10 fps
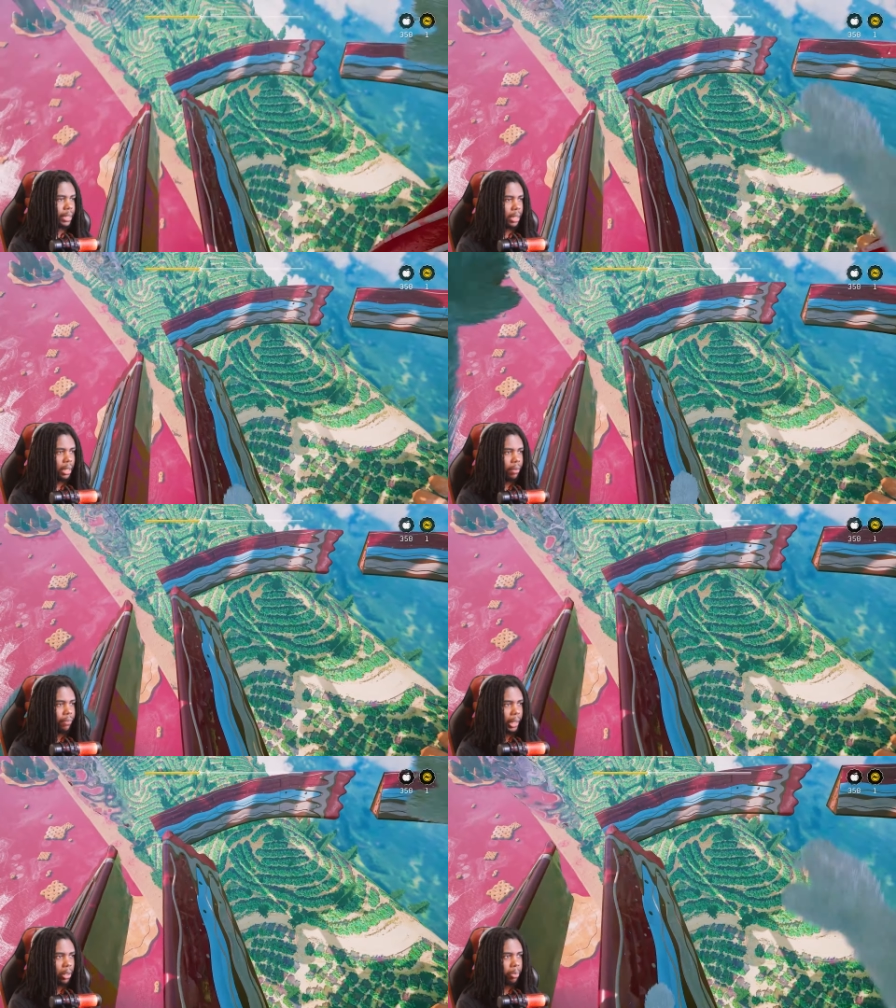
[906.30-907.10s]
to see a
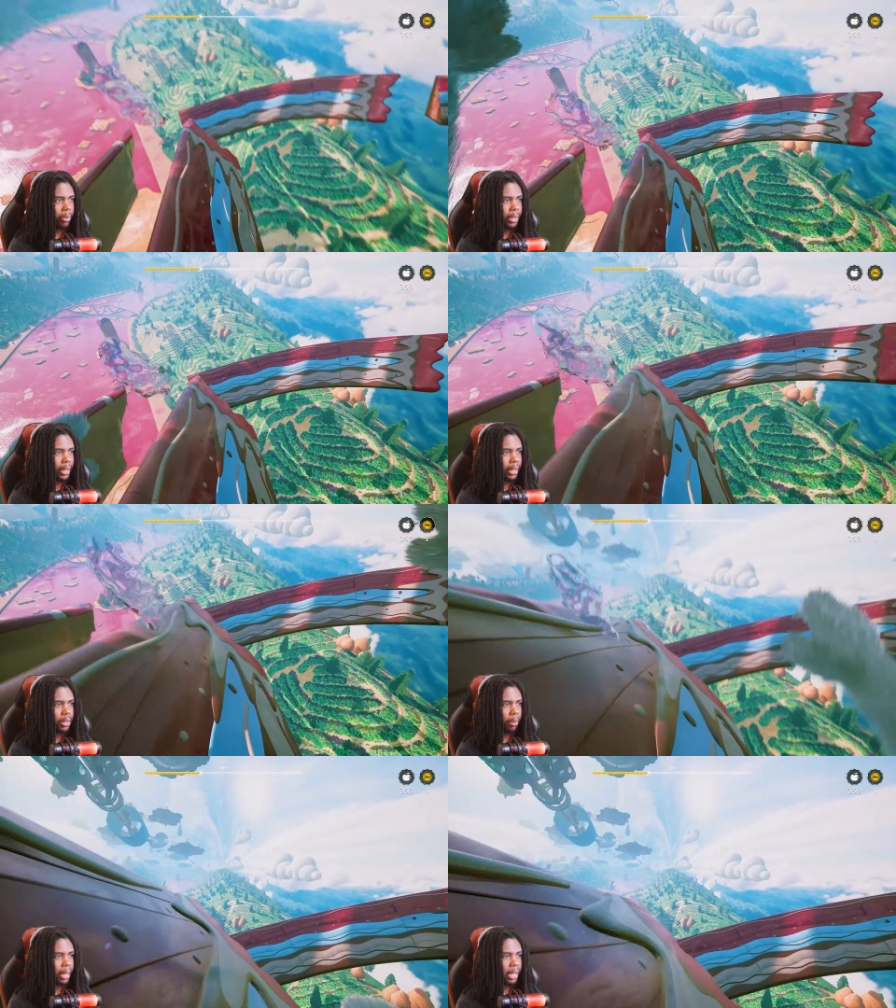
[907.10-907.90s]
developer play
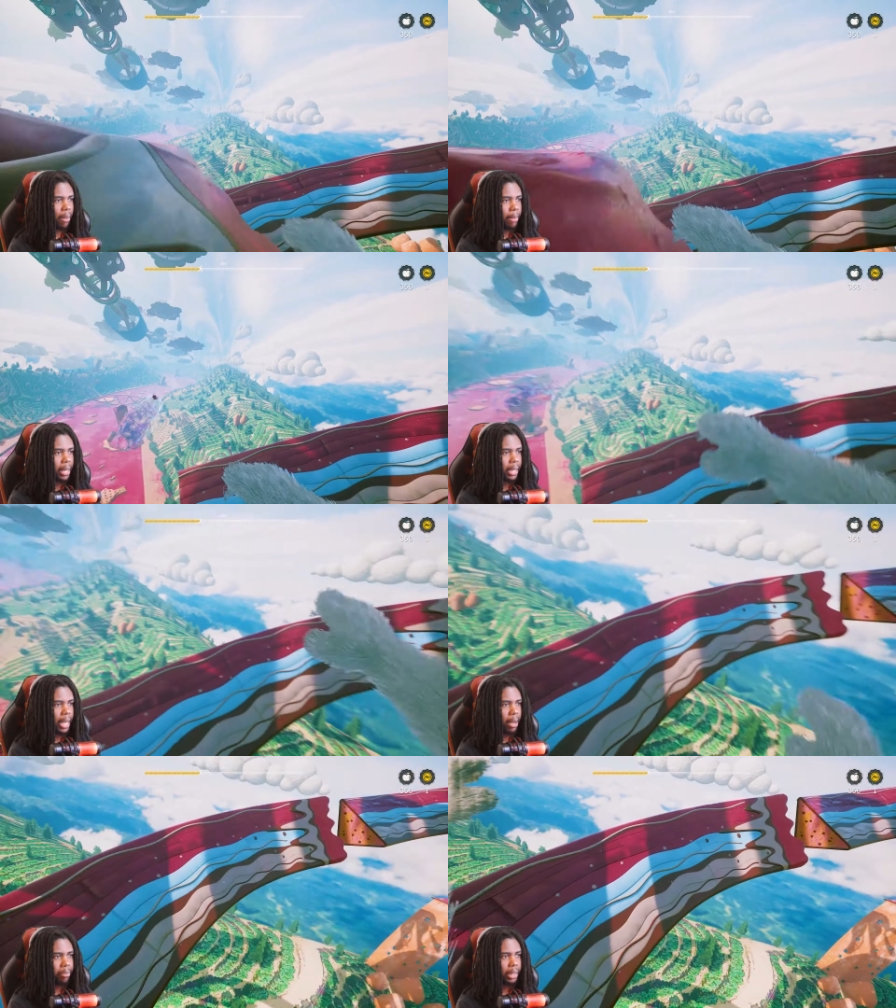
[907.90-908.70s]
this. Somebody that made the
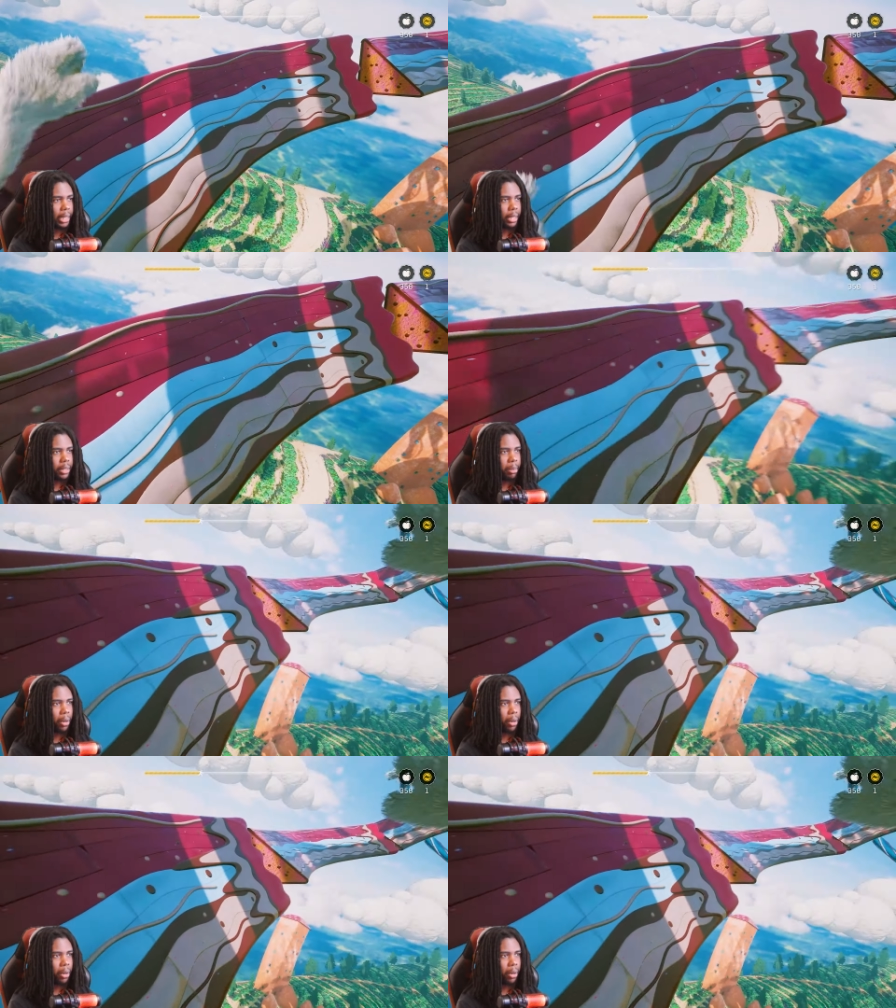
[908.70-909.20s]
game play this,